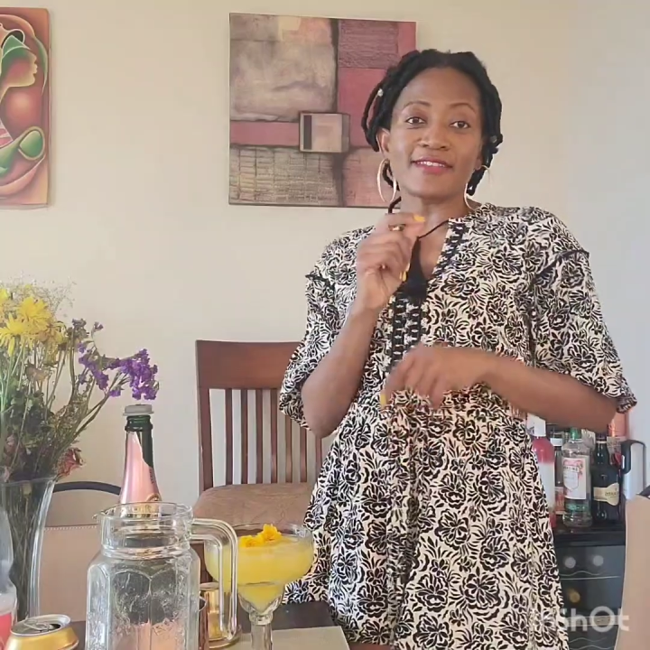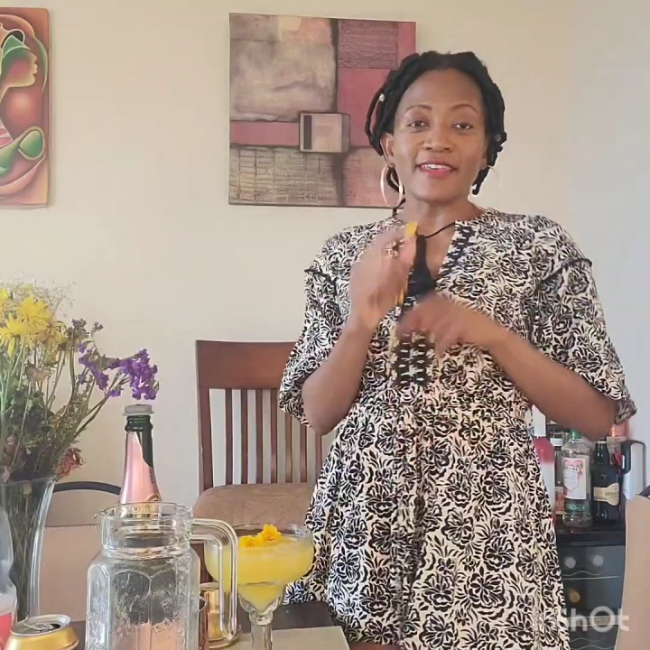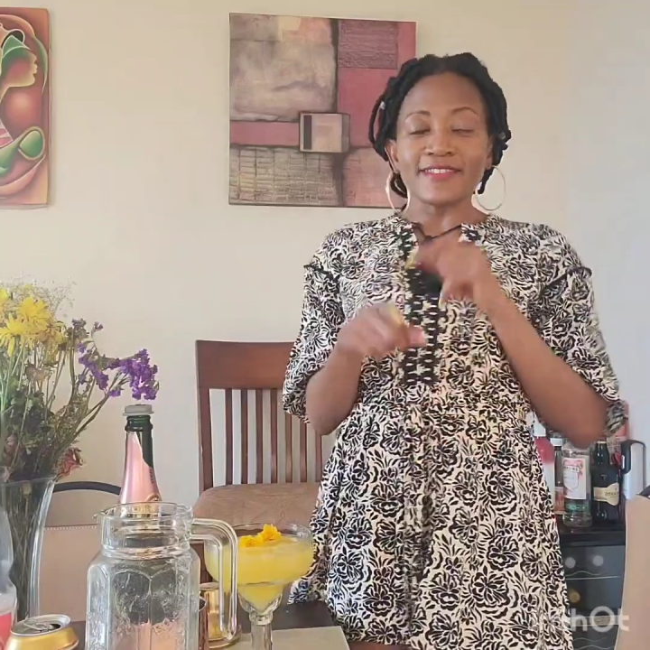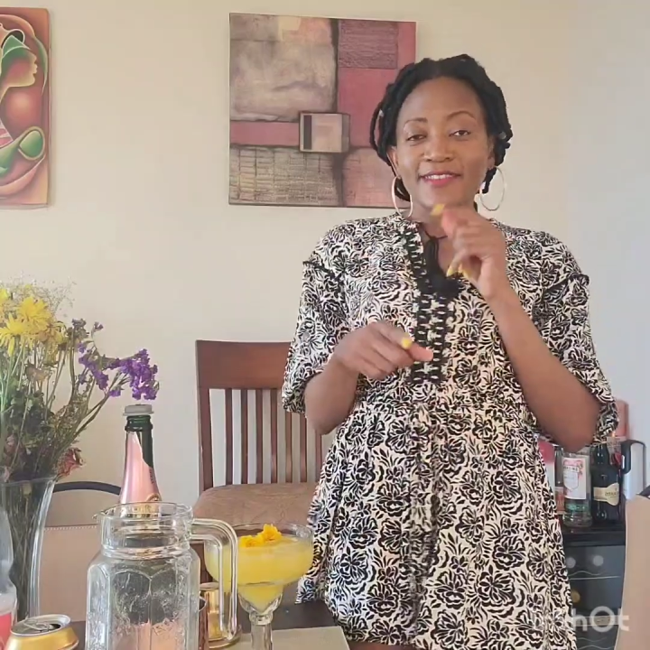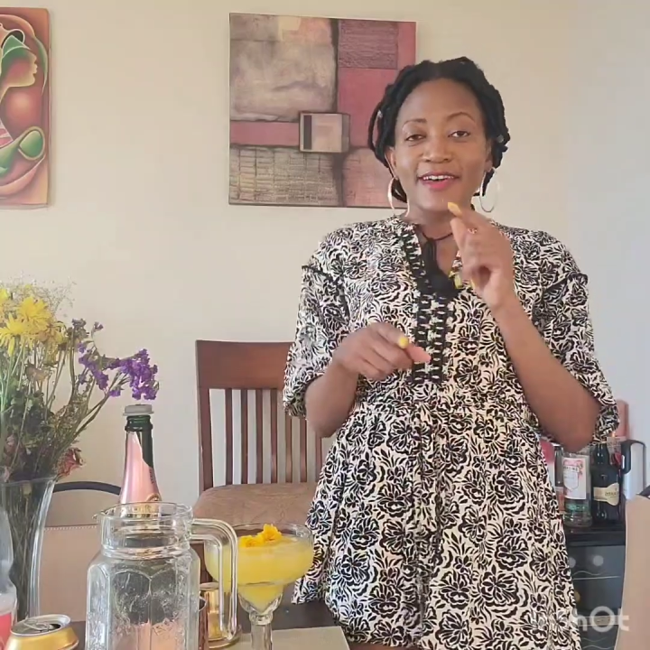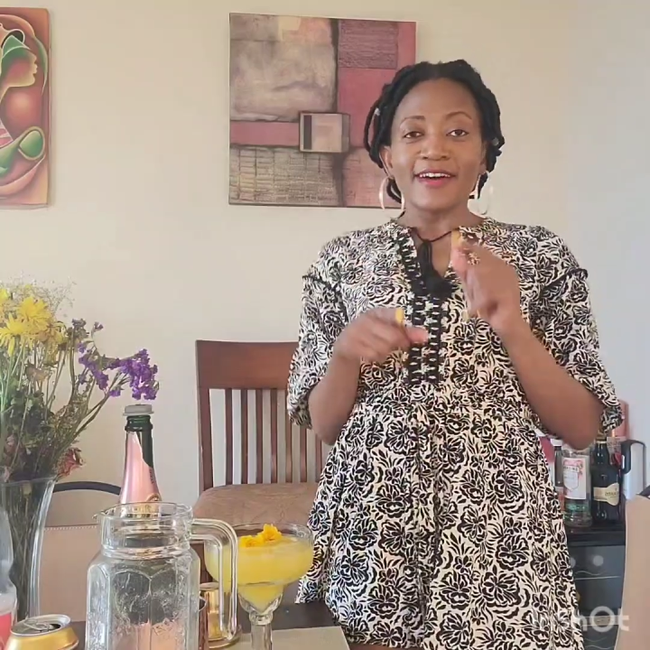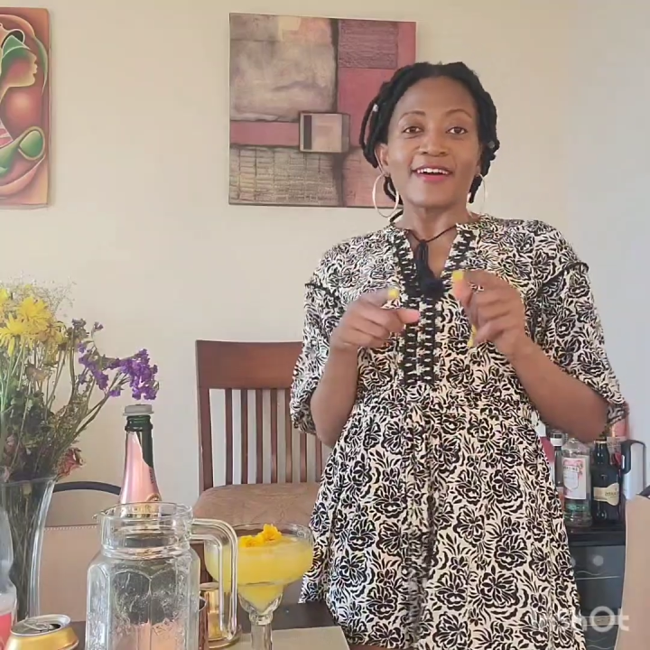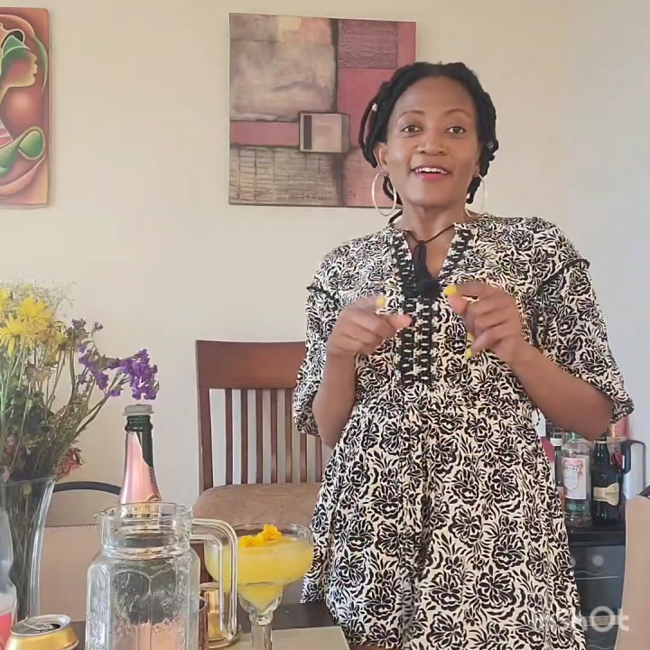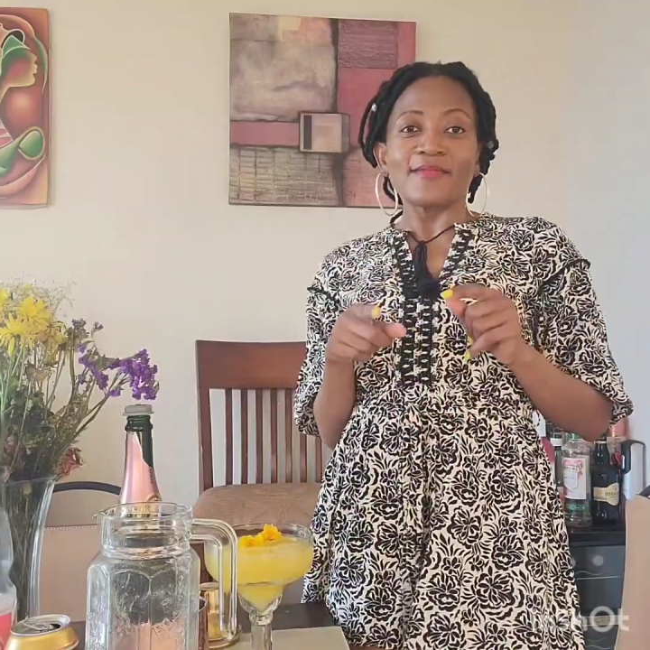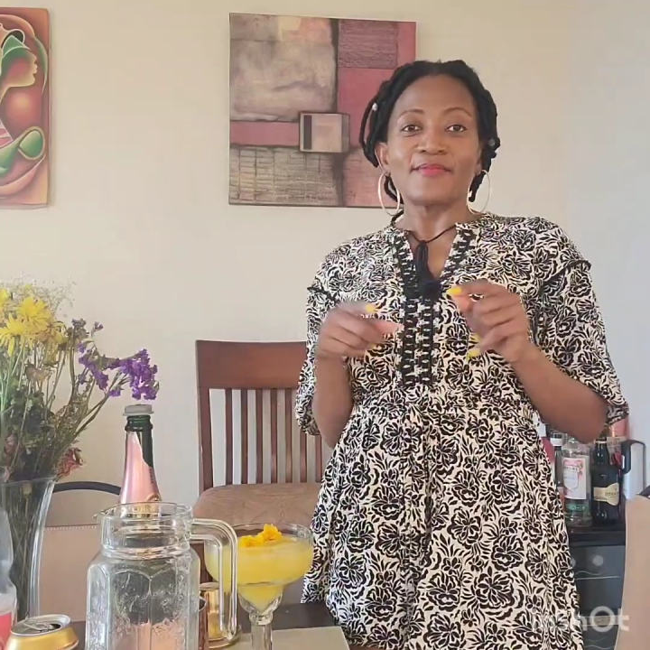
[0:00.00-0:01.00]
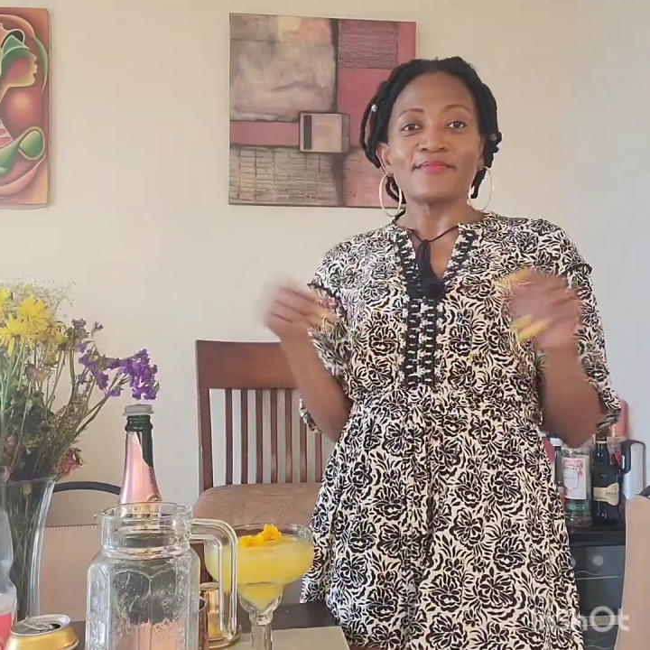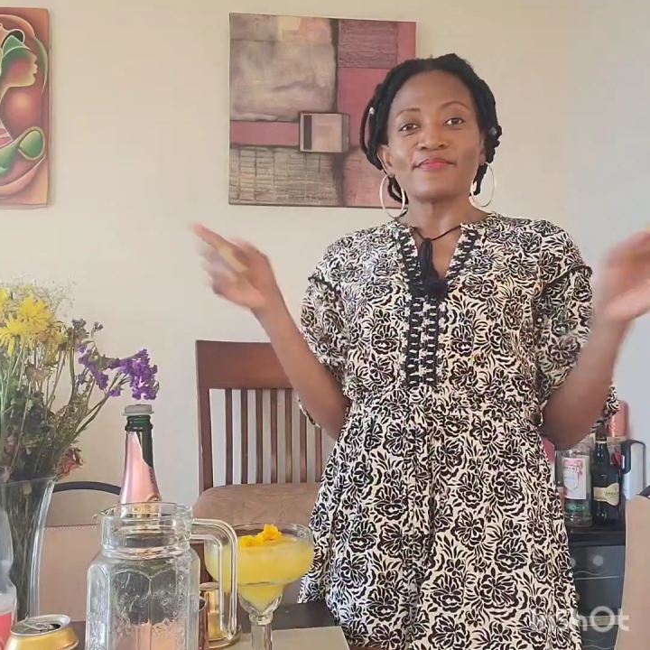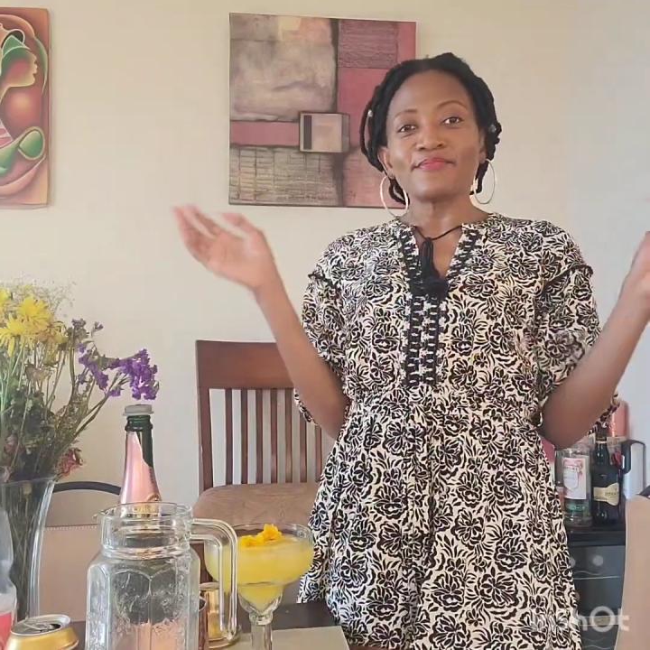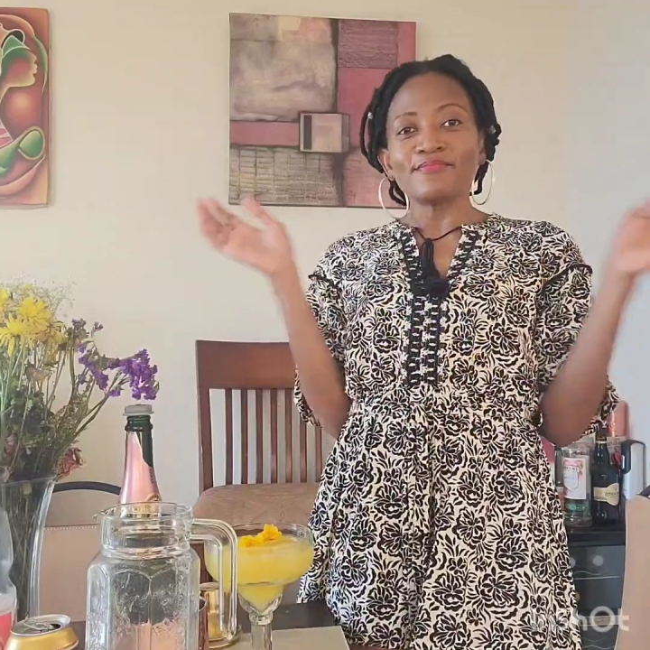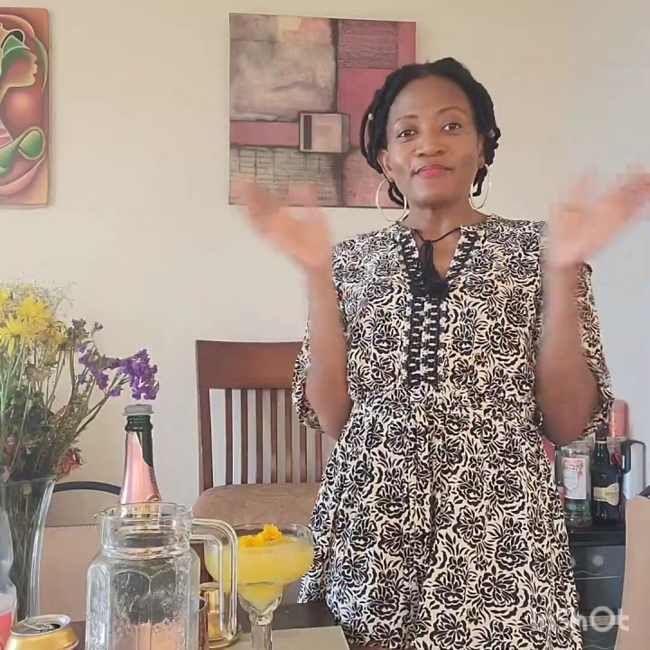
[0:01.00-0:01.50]
next time.
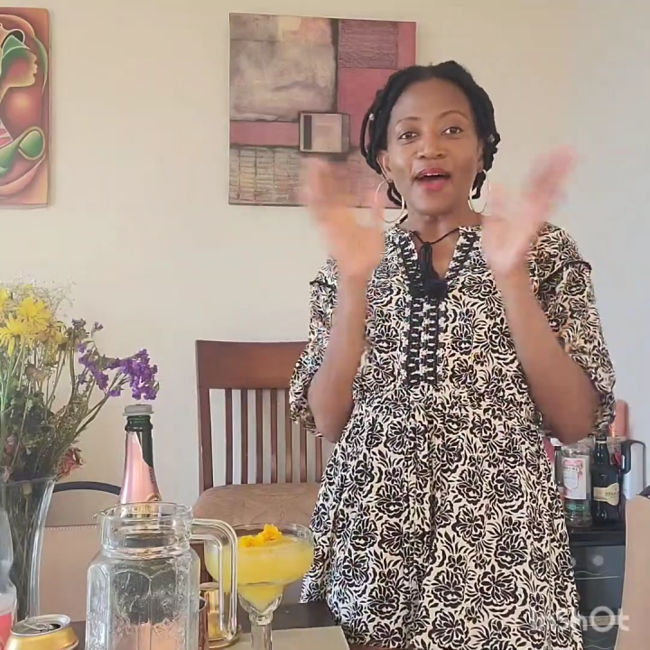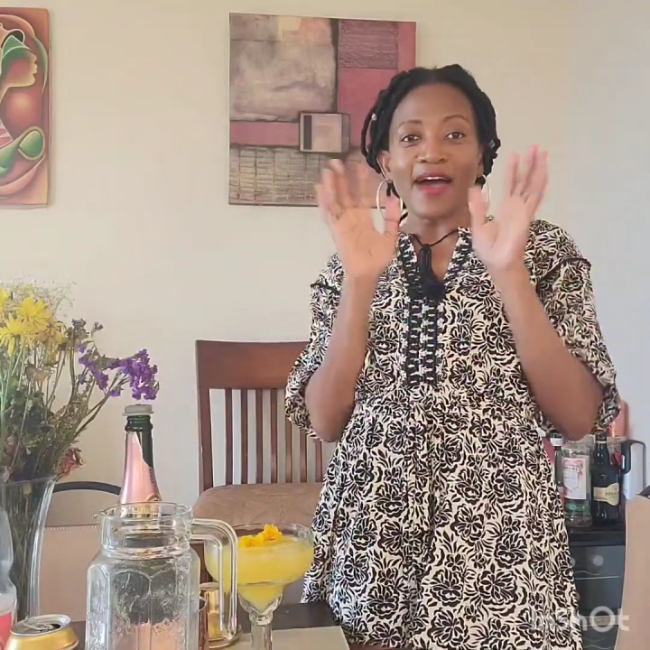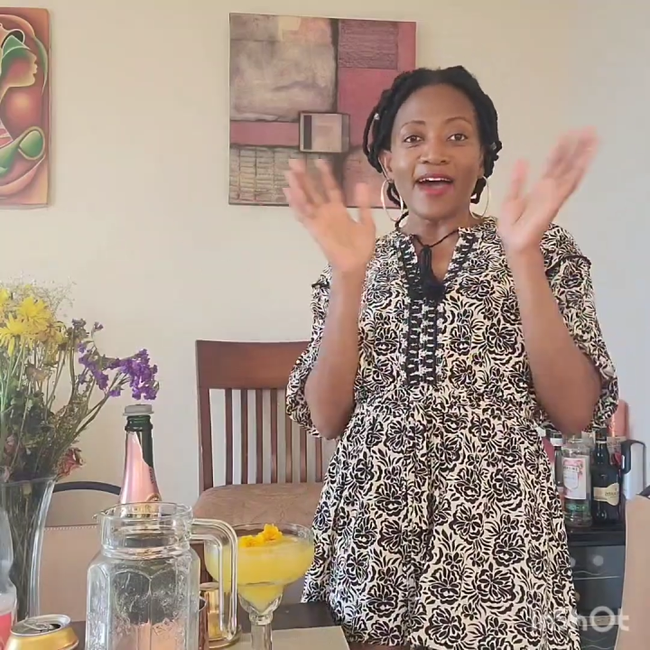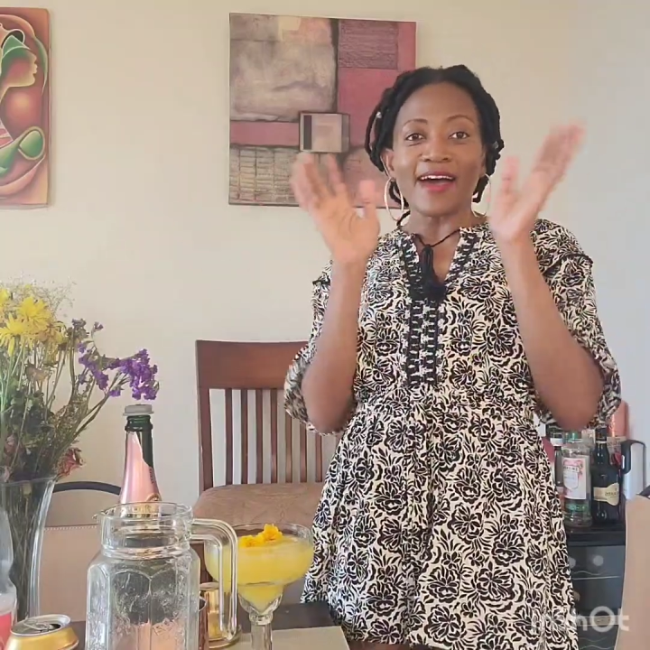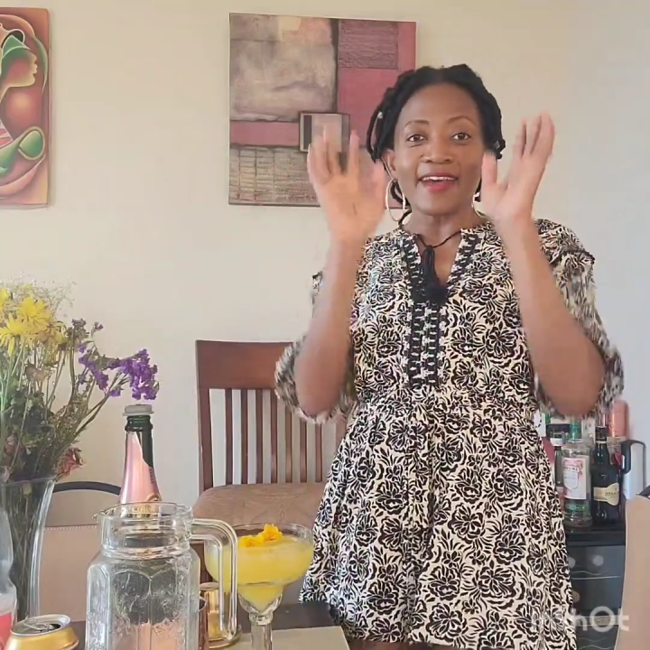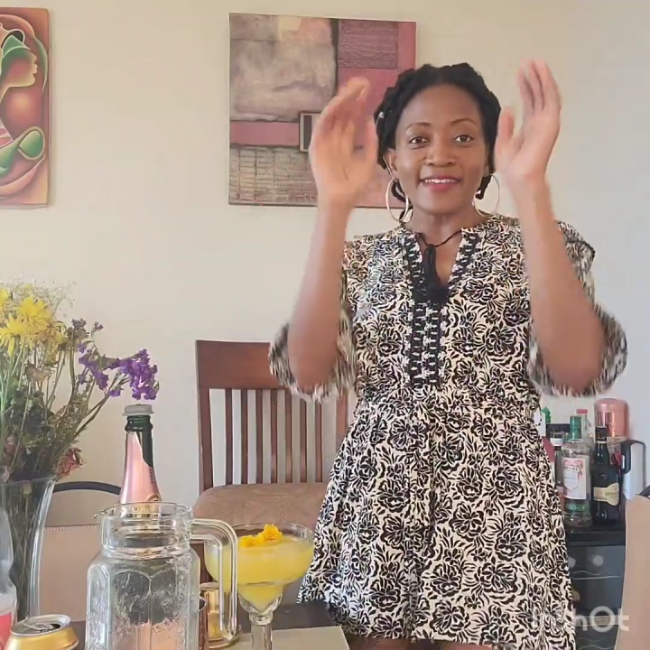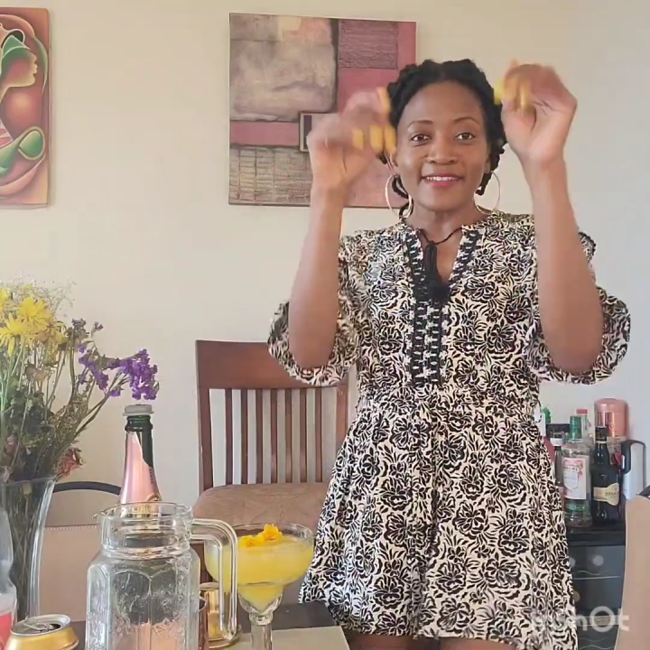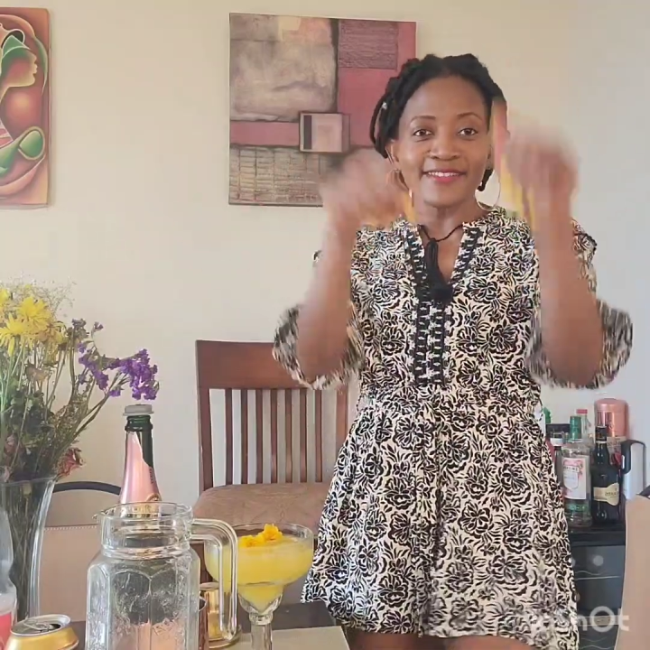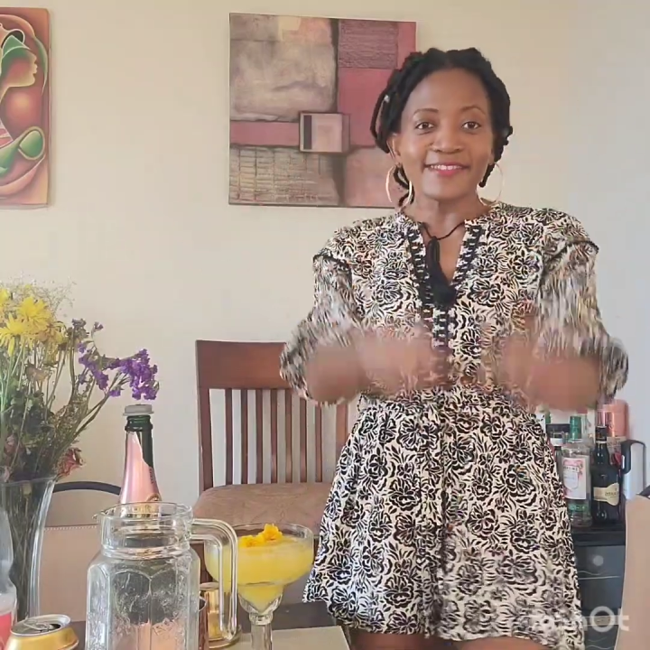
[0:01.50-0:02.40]
Bye.